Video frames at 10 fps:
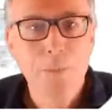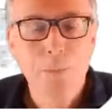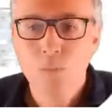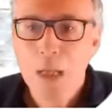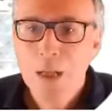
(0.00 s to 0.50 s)

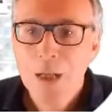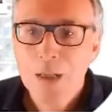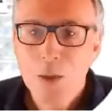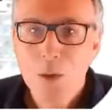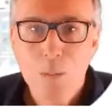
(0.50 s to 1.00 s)
so my
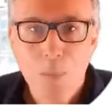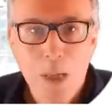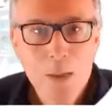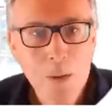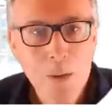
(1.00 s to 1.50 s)
talk is
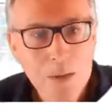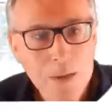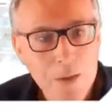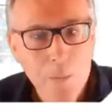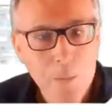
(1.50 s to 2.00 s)
going to be
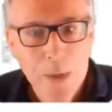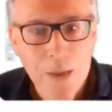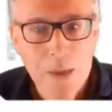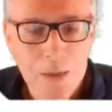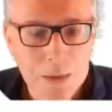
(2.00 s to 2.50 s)

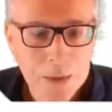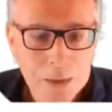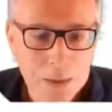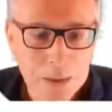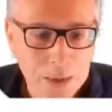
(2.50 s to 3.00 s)
on uh,
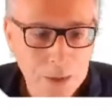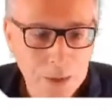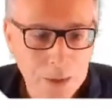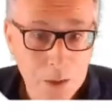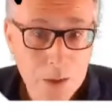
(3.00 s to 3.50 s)
knowledge
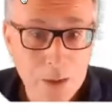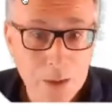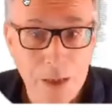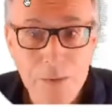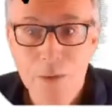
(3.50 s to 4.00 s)
graphs.
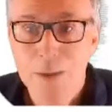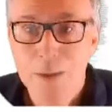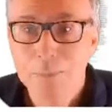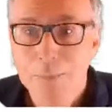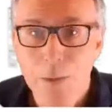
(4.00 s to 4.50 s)
So I guess
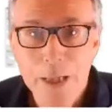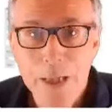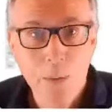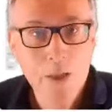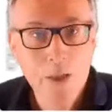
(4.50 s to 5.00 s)
what I should
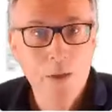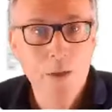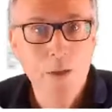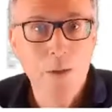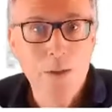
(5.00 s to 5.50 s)
do to
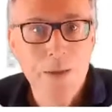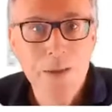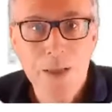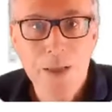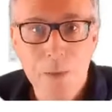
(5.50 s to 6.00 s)
start with
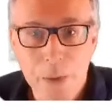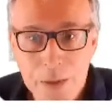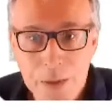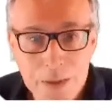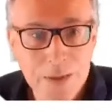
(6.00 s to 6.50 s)
is
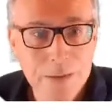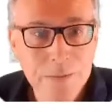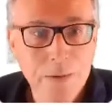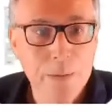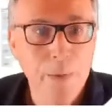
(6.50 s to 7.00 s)
define what I
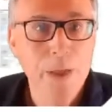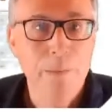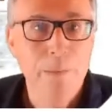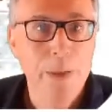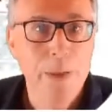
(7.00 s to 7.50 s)
mean by a
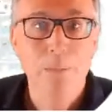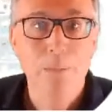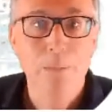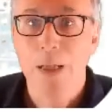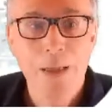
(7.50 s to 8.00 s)

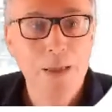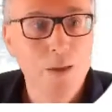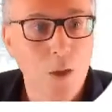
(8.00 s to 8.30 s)
knowledge graph.